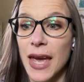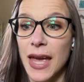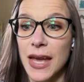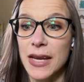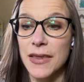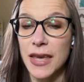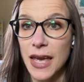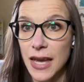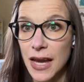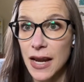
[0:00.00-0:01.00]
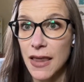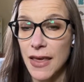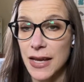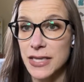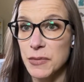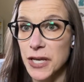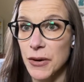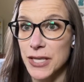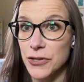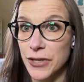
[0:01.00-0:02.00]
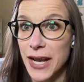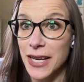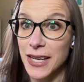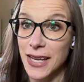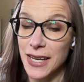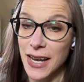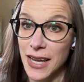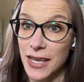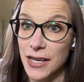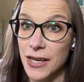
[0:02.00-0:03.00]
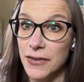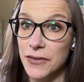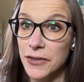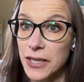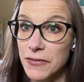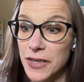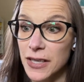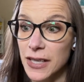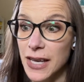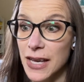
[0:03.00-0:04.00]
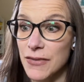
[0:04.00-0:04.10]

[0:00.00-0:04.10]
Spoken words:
And the Anne that Tamiko has created in Anne of Greenville